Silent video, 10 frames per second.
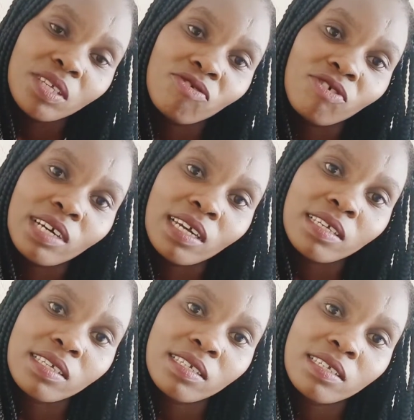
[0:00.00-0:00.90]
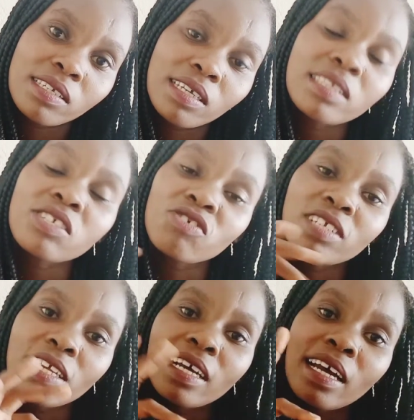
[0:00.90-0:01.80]
for us. It's not
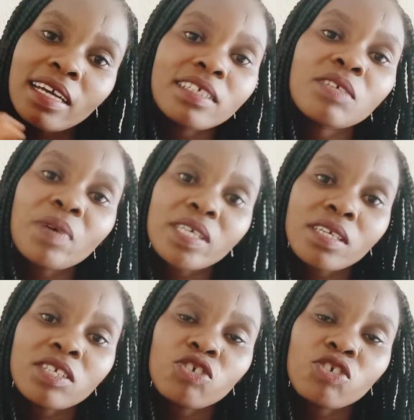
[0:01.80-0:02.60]
like 100%